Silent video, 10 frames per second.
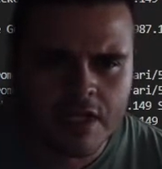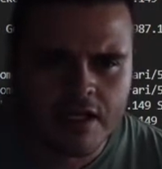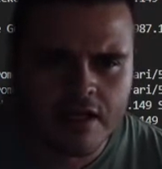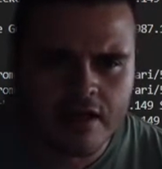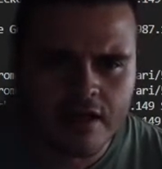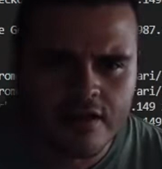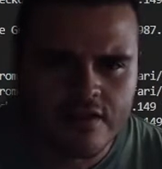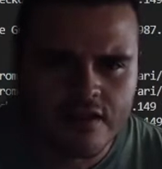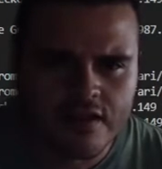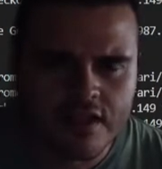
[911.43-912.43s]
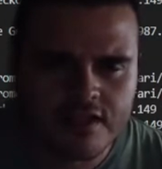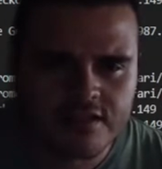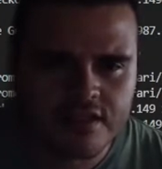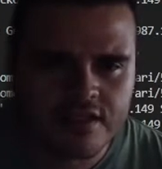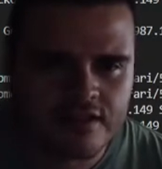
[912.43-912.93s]
I think that's
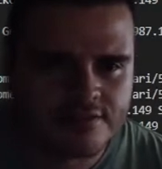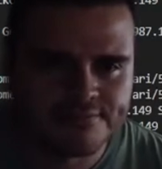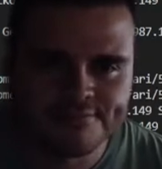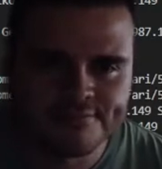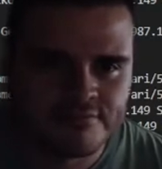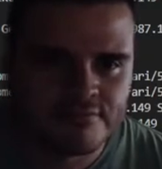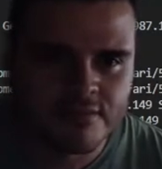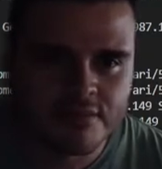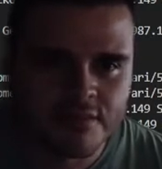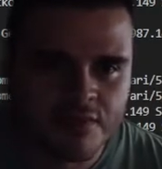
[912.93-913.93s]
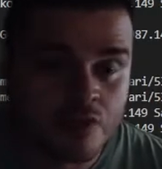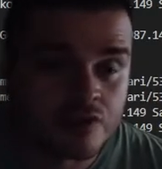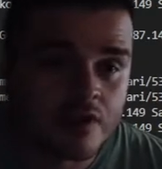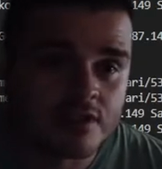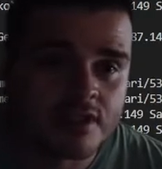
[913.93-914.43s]
it. Also
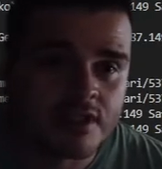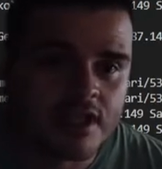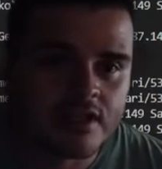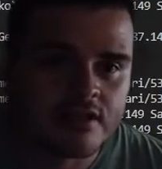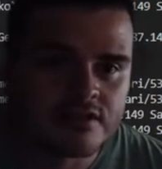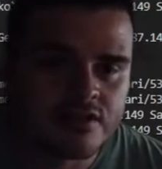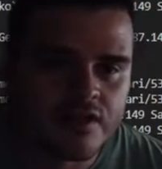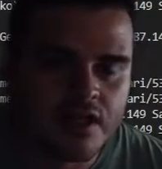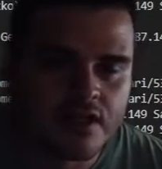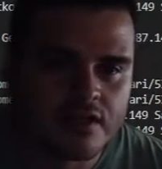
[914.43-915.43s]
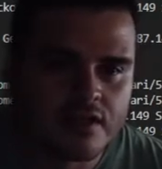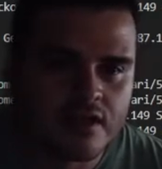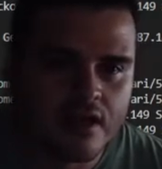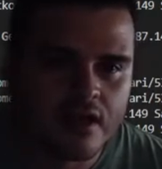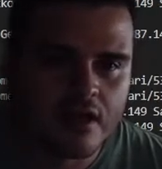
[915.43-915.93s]
added the title screen,
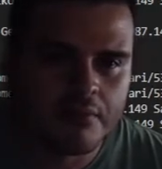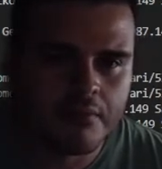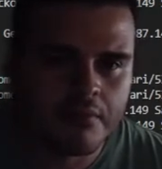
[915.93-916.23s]
and